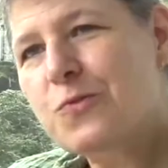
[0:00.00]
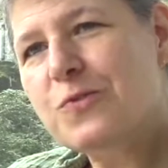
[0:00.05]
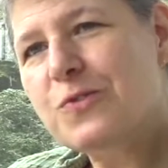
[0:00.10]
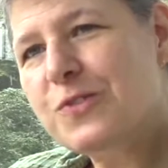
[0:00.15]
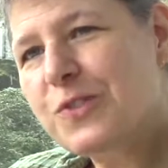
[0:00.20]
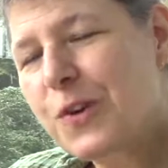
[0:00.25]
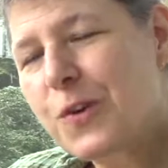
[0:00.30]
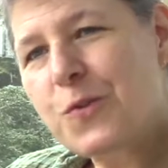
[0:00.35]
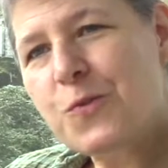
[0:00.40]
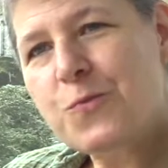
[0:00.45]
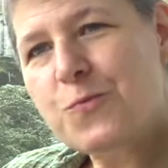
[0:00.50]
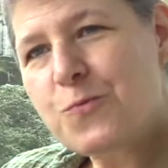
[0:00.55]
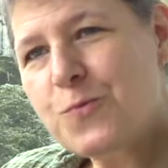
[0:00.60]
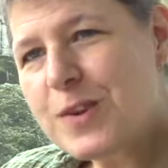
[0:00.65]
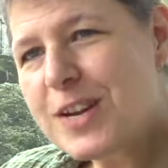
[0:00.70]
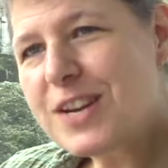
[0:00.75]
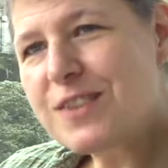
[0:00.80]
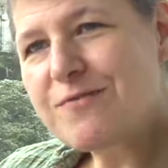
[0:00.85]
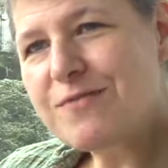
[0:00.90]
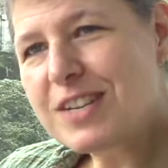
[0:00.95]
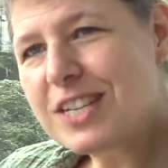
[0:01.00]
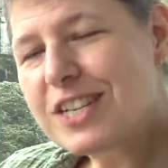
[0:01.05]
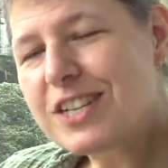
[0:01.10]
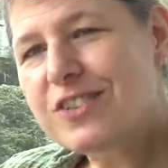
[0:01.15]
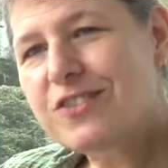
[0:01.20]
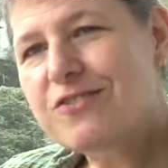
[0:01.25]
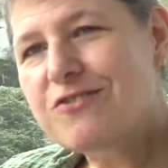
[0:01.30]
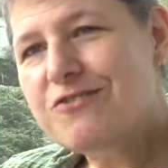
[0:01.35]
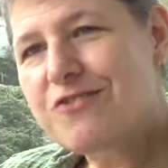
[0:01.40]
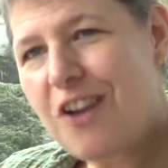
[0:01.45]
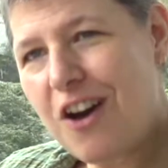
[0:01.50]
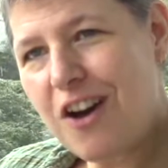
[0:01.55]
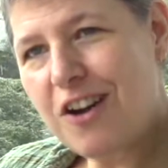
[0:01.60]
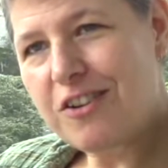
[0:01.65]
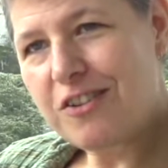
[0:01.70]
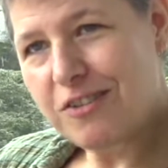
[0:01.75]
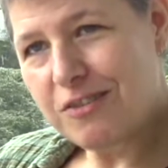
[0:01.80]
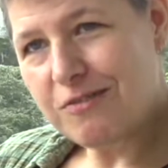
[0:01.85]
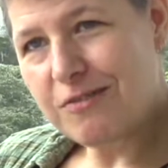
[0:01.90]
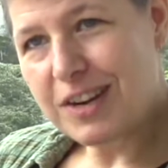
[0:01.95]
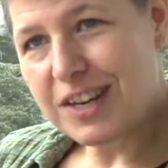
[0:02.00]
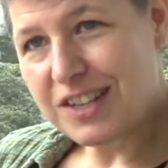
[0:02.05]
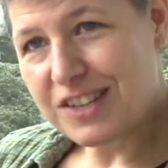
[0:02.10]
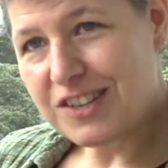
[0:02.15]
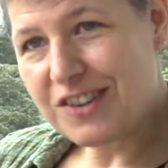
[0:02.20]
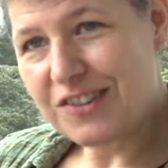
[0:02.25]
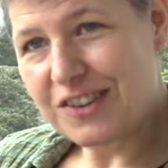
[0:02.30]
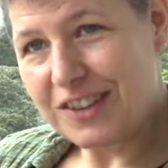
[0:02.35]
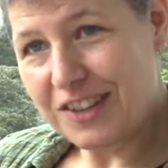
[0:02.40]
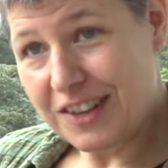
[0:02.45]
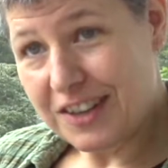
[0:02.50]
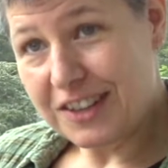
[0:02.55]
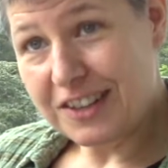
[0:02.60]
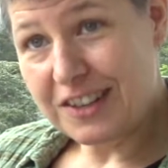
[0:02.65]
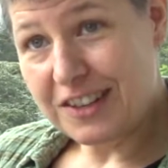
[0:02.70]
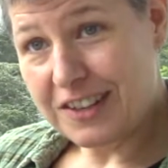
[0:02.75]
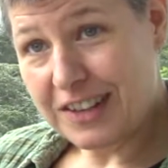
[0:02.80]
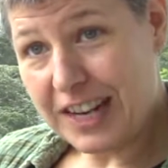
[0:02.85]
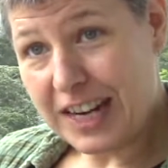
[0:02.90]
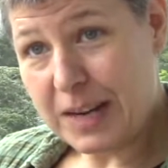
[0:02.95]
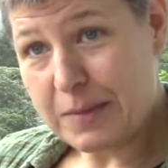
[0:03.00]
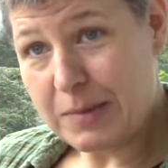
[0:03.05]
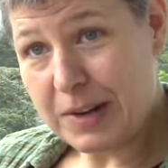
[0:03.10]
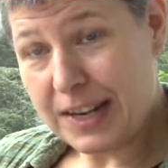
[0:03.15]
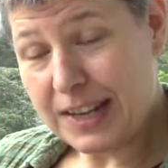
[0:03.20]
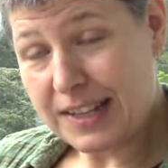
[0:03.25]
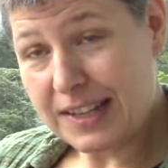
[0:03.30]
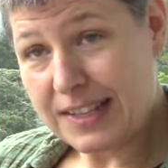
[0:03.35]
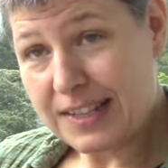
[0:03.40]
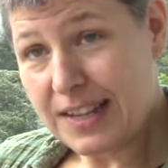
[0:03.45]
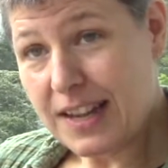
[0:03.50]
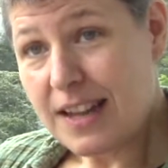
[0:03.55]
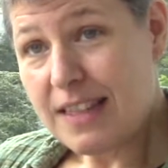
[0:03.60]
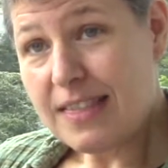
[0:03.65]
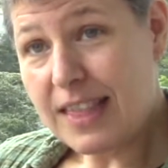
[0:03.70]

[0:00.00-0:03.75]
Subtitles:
So we really do not know what is going on in their tiny brains.